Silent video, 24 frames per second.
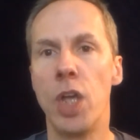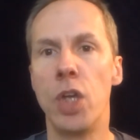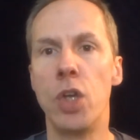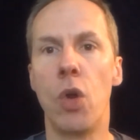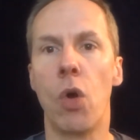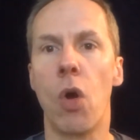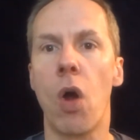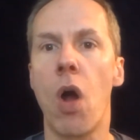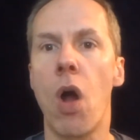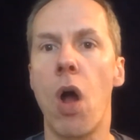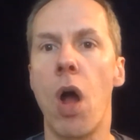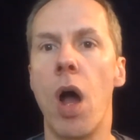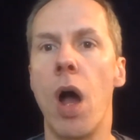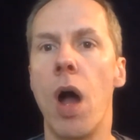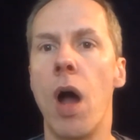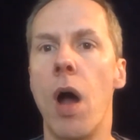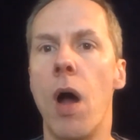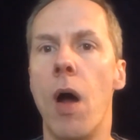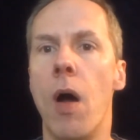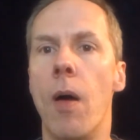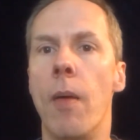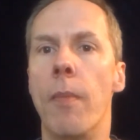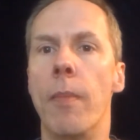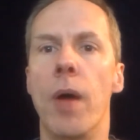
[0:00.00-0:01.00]
You're
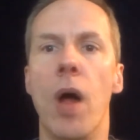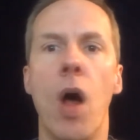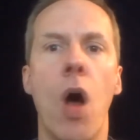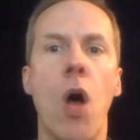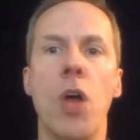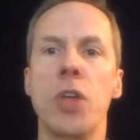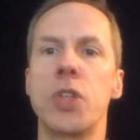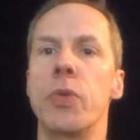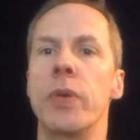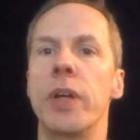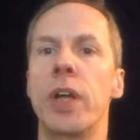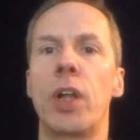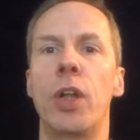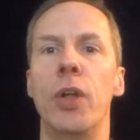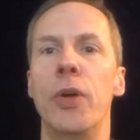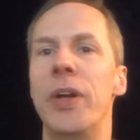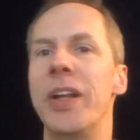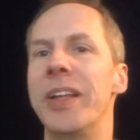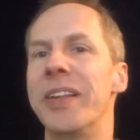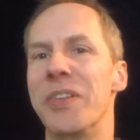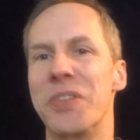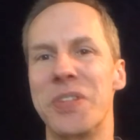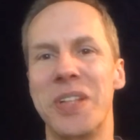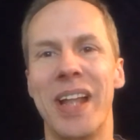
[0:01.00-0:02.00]
also
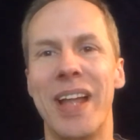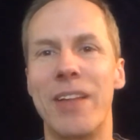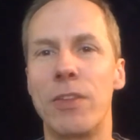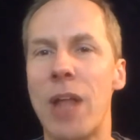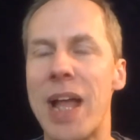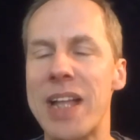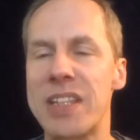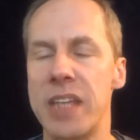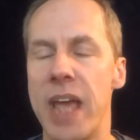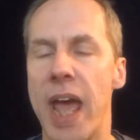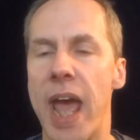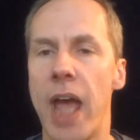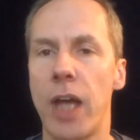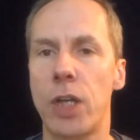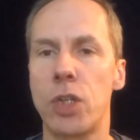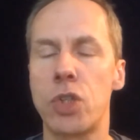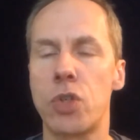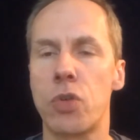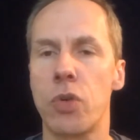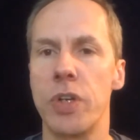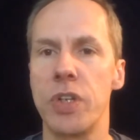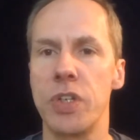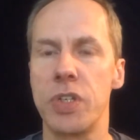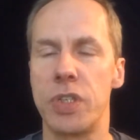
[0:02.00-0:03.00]
included. There's lots of
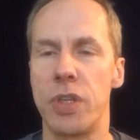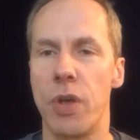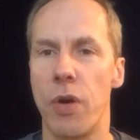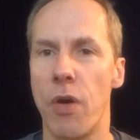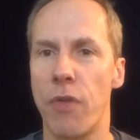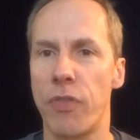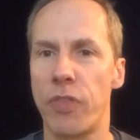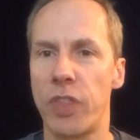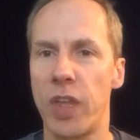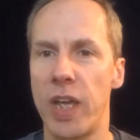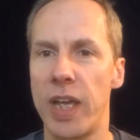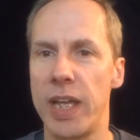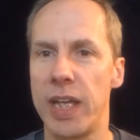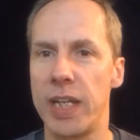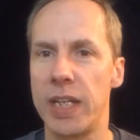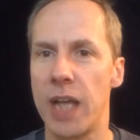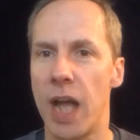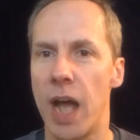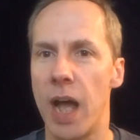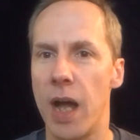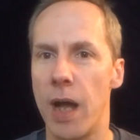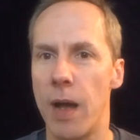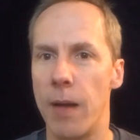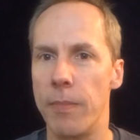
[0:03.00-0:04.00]
extras. There
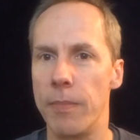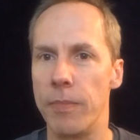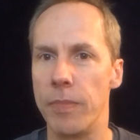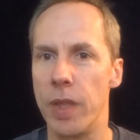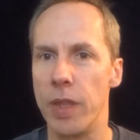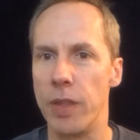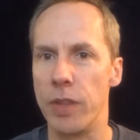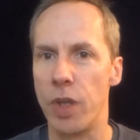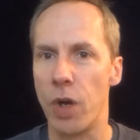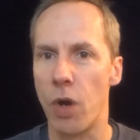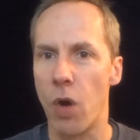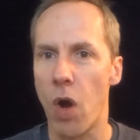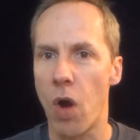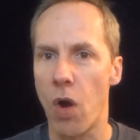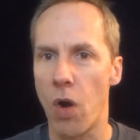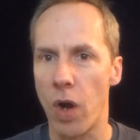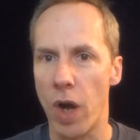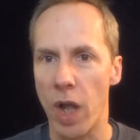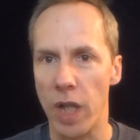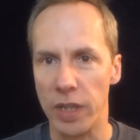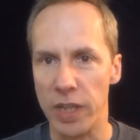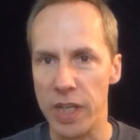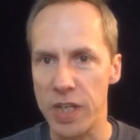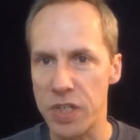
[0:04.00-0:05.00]

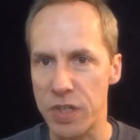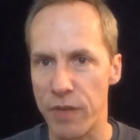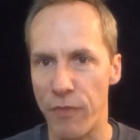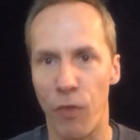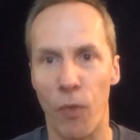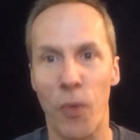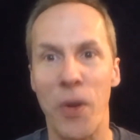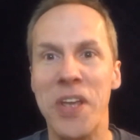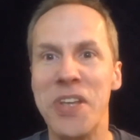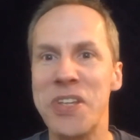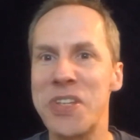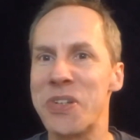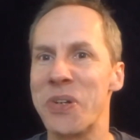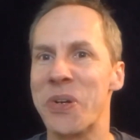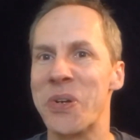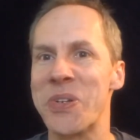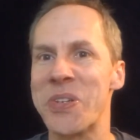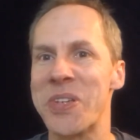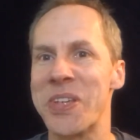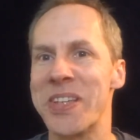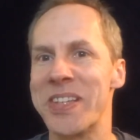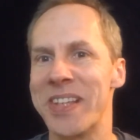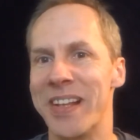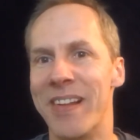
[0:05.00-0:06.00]
are a list of
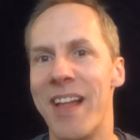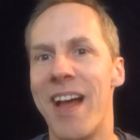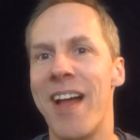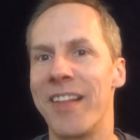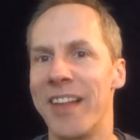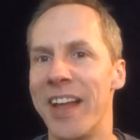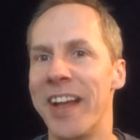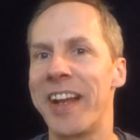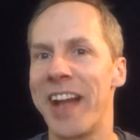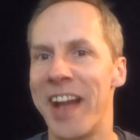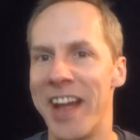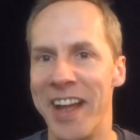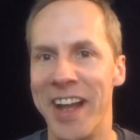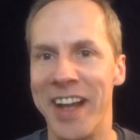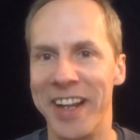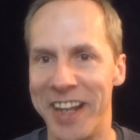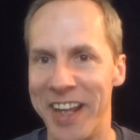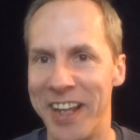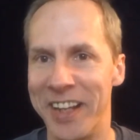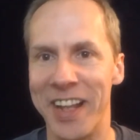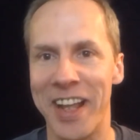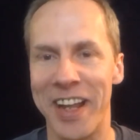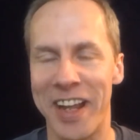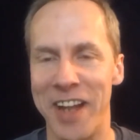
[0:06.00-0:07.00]
resources, a lot like
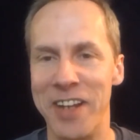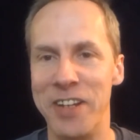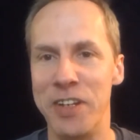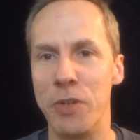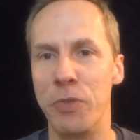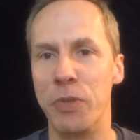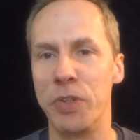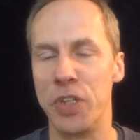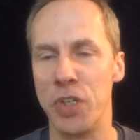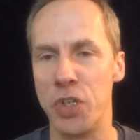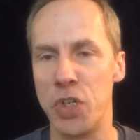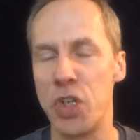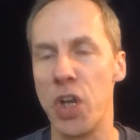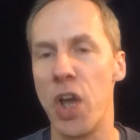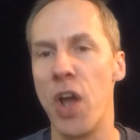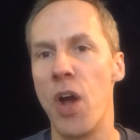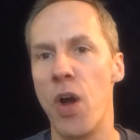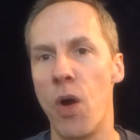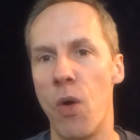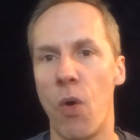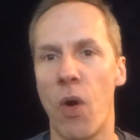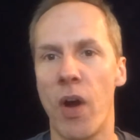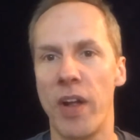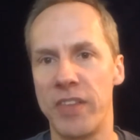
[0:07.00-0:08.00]
I do with the
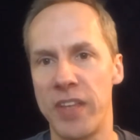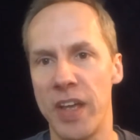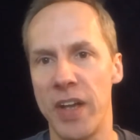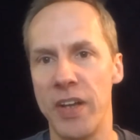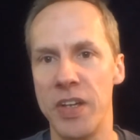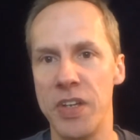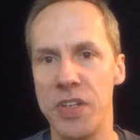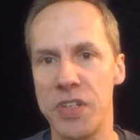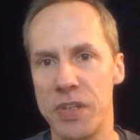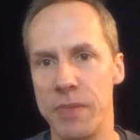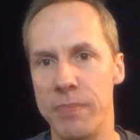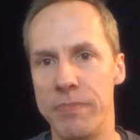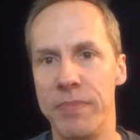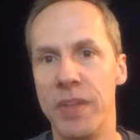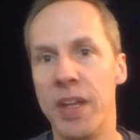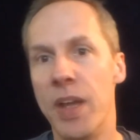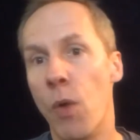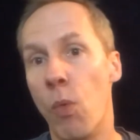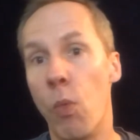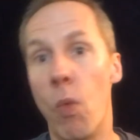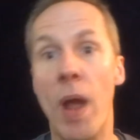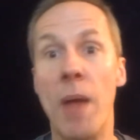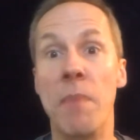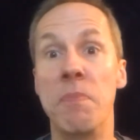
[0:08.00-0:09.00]
show, where I tell you some
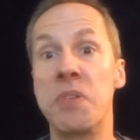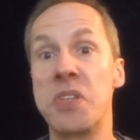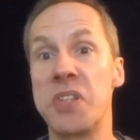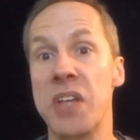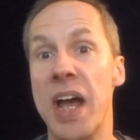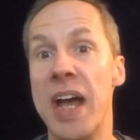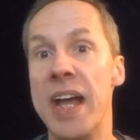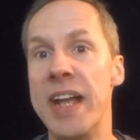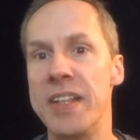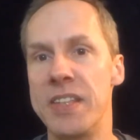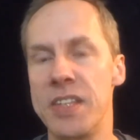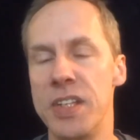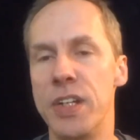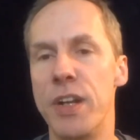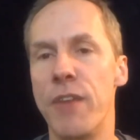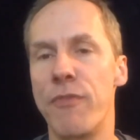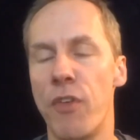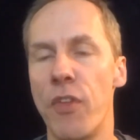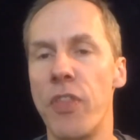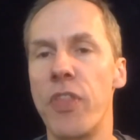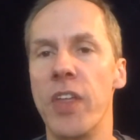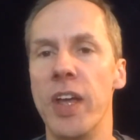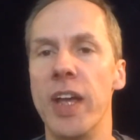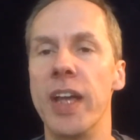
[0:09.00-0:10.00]
websites and
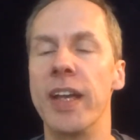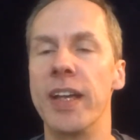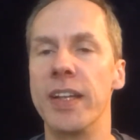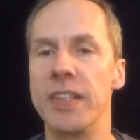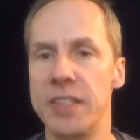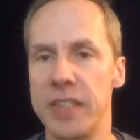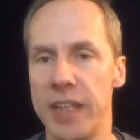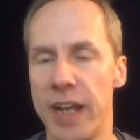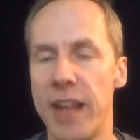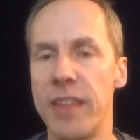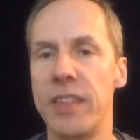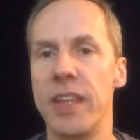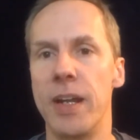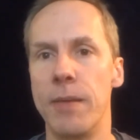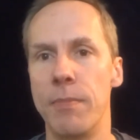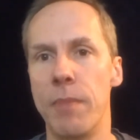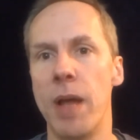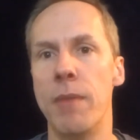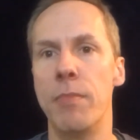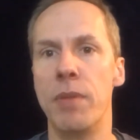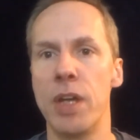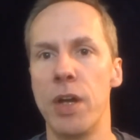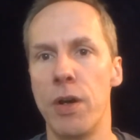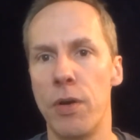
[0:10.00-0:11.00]
different things that I think
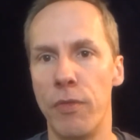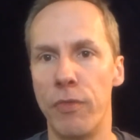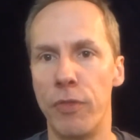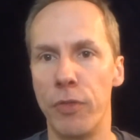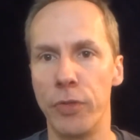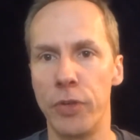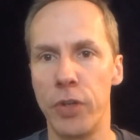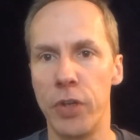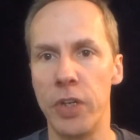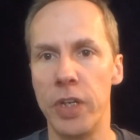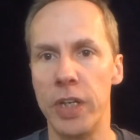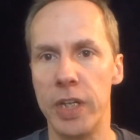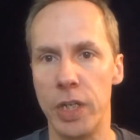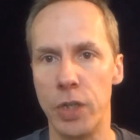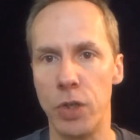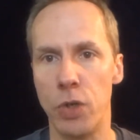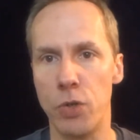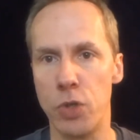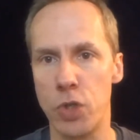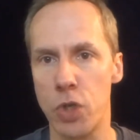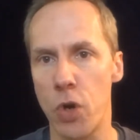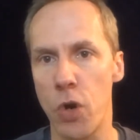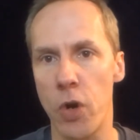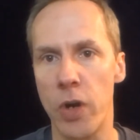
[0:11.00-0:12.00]
might be helpful to you in
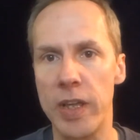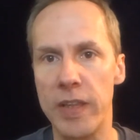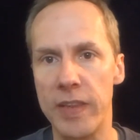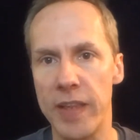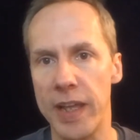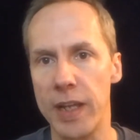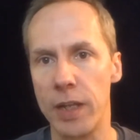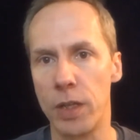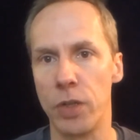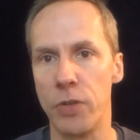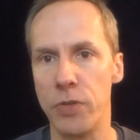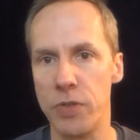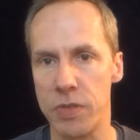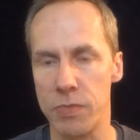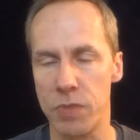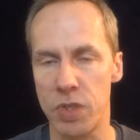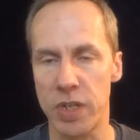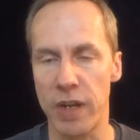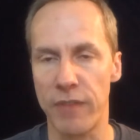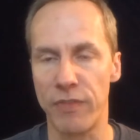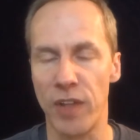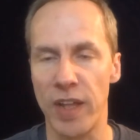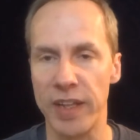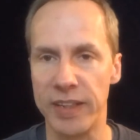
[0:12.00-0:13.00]
your journey. They include some
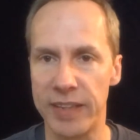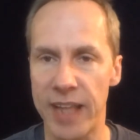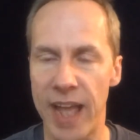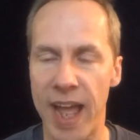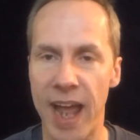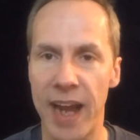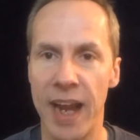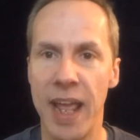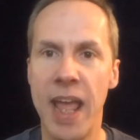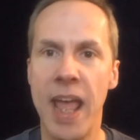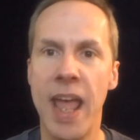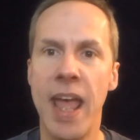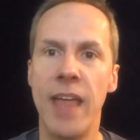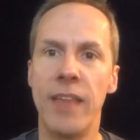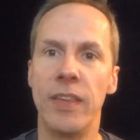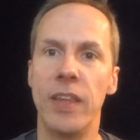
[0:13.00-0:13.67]
stuff like that.